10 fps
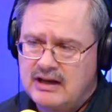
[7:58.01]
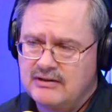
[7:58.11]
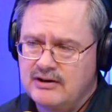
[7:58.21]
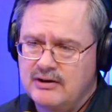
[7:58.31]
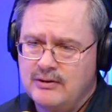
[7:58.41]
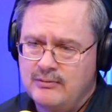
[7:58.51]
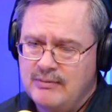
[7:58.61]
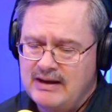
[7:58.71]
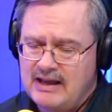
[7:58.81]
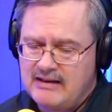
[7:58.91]
out there who
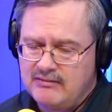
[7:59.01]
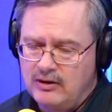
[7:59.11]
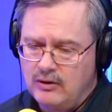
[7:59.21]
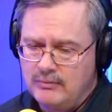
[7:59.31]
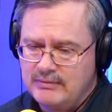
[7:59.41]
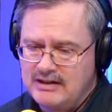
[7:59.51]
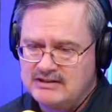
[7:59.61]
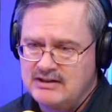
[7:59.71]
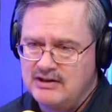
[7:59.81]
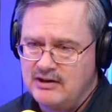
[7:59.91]
may have a home
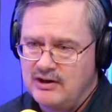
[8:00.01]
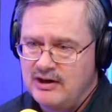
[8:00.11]
that's in their